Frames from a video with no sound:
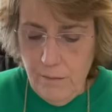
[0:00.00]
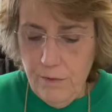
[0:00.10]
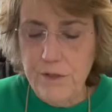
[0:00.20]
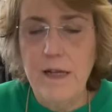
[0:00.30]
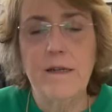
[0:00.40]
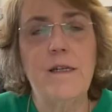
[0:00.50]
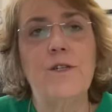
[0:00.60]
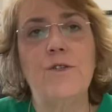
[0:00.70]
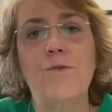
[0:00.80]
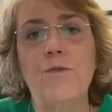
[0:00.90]
Personality
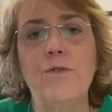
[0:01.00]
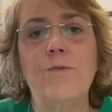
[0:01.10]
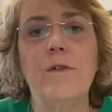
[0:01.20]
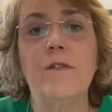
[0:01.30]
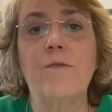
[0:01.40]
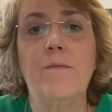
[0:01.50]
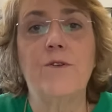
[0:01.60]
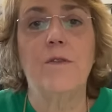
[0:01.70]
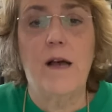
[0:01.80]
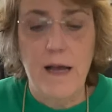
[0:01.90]
disorders will disrupt
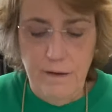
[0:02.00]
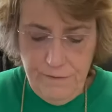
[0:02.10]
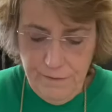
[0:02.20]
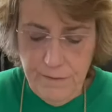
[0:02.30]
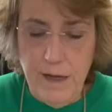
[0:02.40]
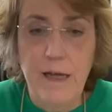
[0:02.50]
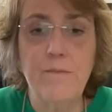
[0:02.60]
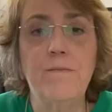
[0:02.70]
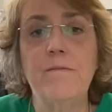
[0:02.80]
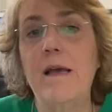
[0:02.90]
your life
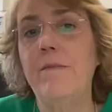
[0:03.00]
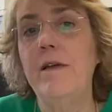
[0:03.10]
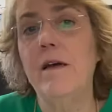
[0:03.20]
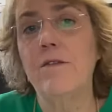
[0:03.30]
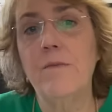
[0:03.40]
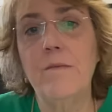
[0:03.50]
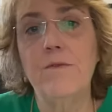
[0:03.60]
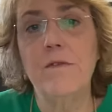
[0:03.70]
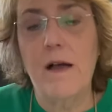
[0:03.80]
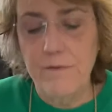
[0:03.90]
and maybe other
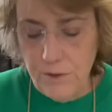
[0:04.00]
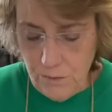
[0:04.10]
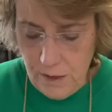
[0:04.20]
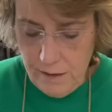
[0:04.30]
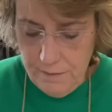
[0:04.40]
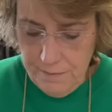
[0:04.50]
people's lives as well.